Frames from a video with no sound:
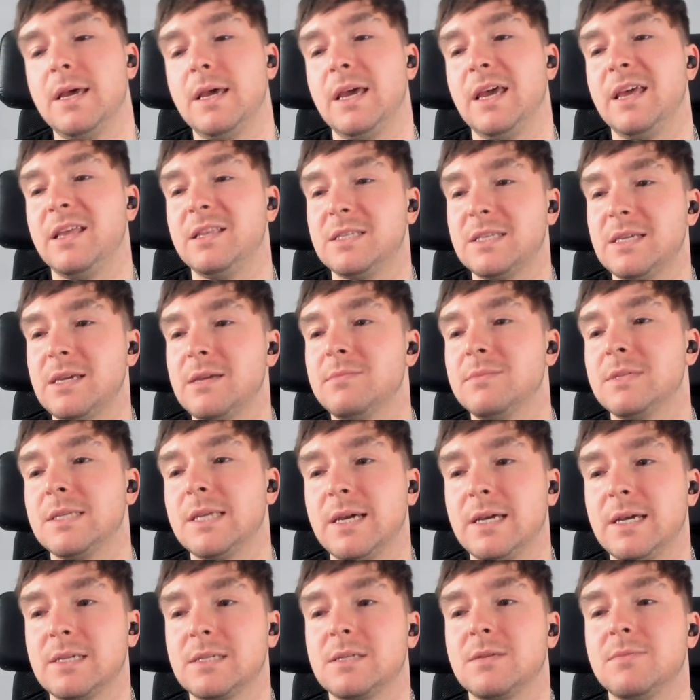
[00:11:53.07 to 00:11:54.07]
it seems
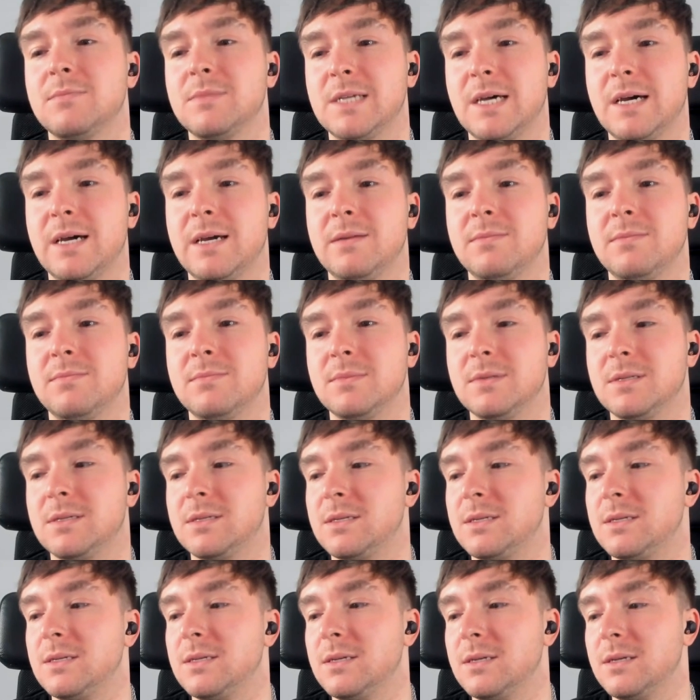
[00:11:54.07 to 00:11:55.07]
like
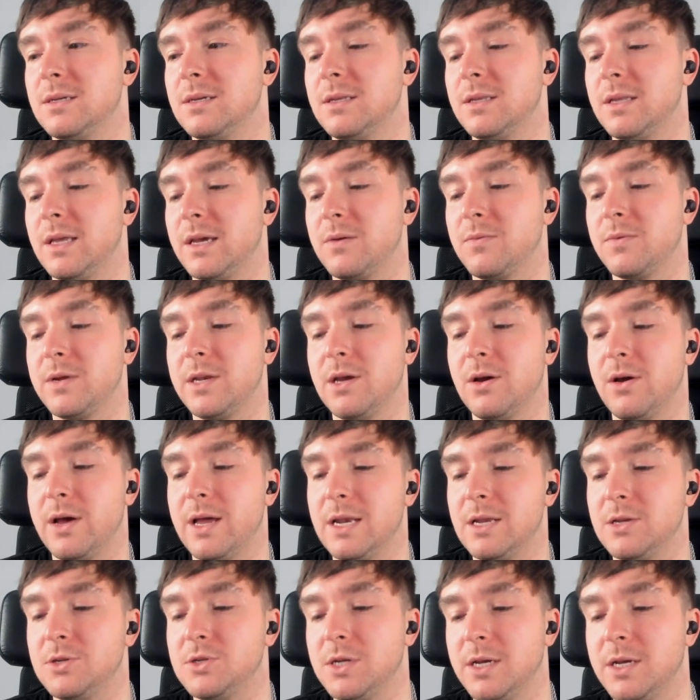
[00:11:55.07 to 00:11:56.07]
sometimes like when your
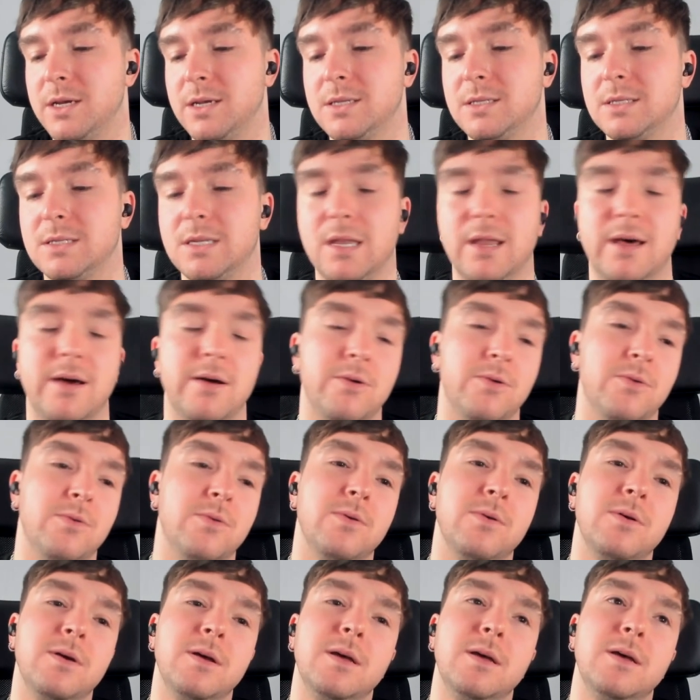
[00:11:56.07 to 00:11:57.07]
energy is
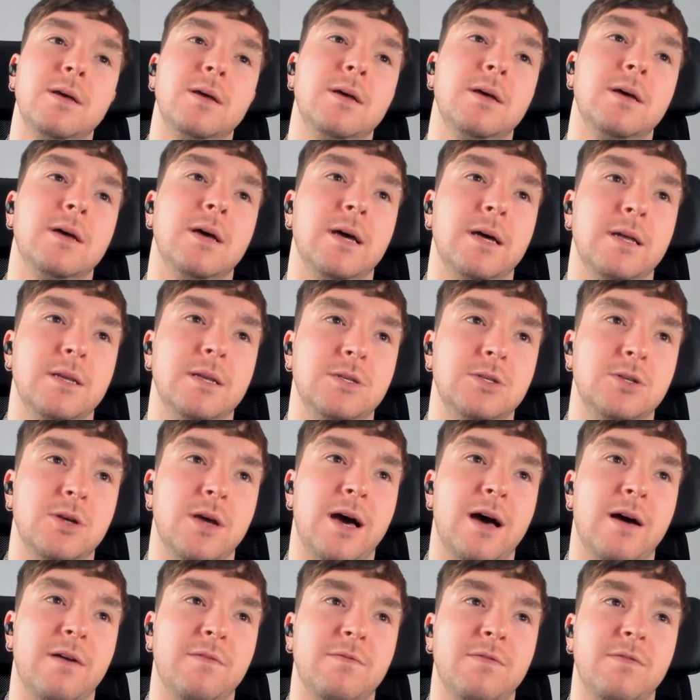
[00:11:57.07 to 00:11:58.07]
low and you
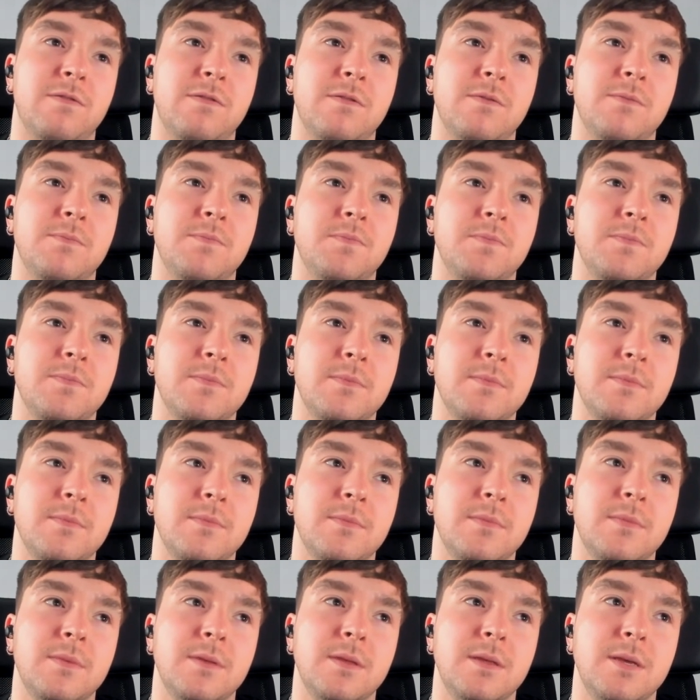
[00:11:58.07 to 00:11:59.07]
have
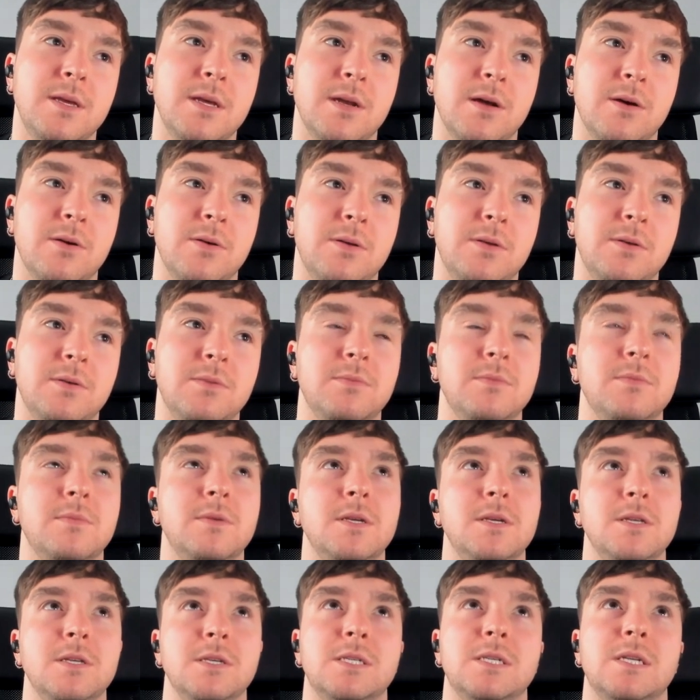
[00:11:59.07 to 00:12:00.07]
you know
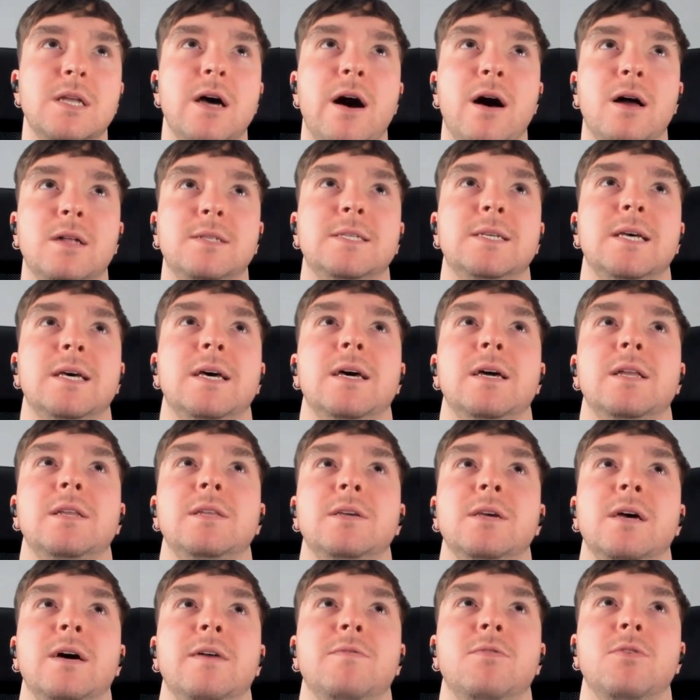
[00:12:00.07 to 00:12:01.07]
you start it and
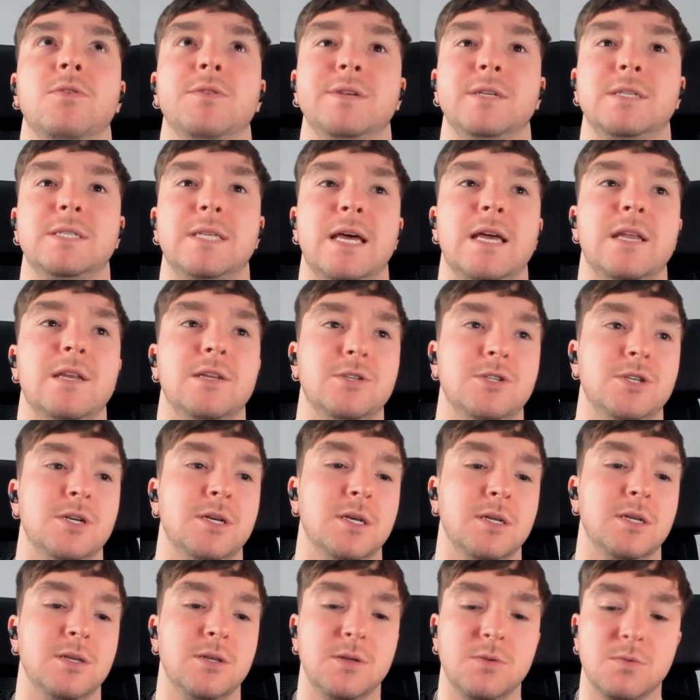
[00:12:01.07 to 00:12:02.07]
you have all this
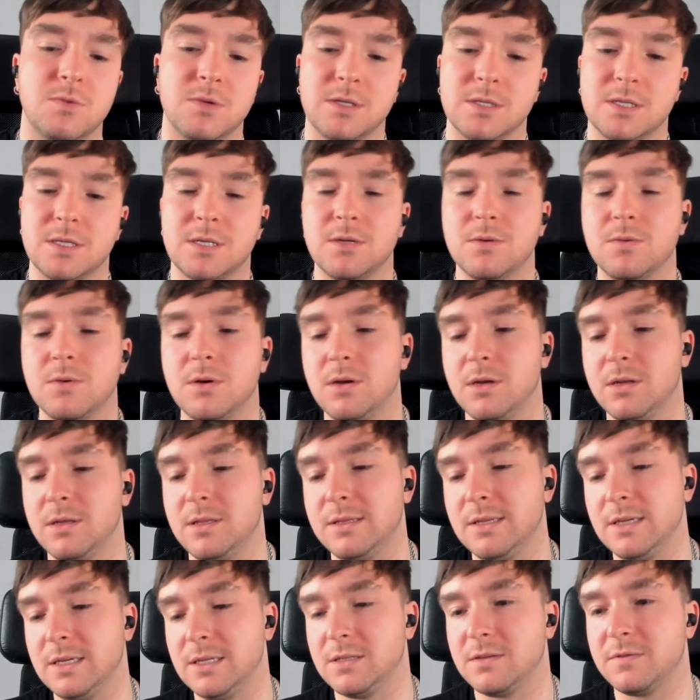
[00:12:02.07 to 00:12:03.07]
energy and you want to do all of
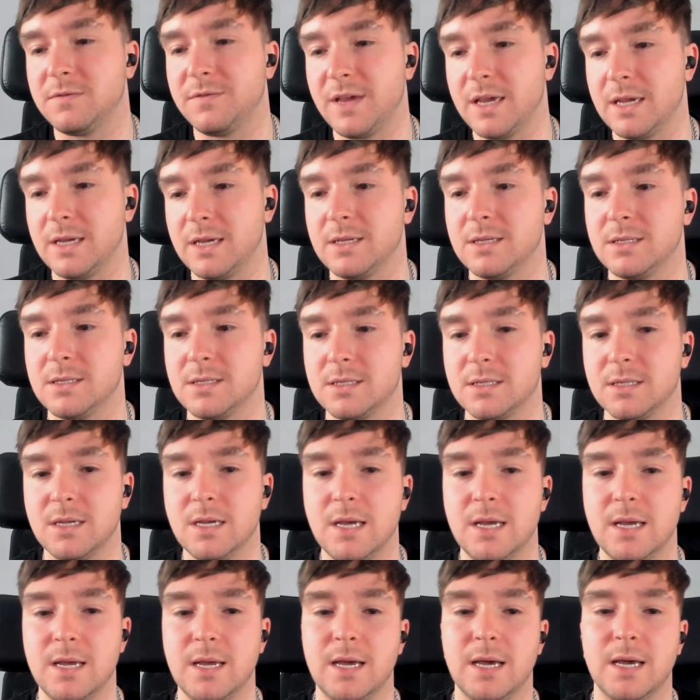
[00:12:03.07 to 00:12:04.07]
these things
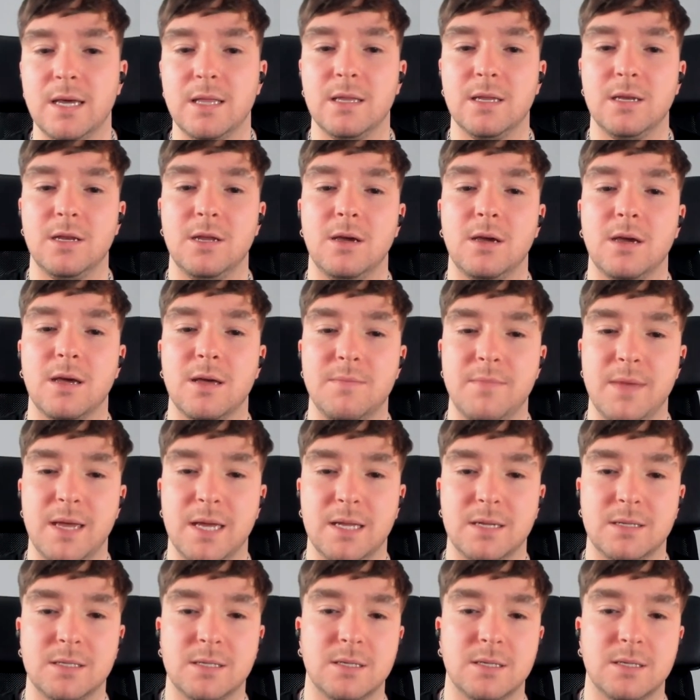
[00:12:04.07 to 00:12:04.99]
and then you commit